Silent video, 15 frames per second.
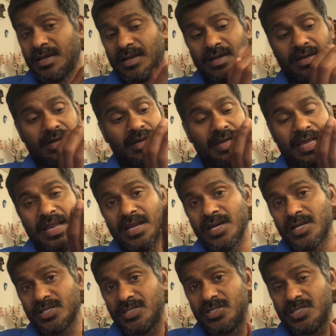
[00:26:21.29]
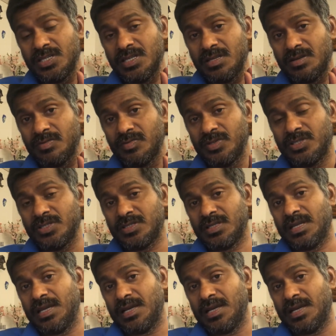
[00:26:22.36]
uh, energy which is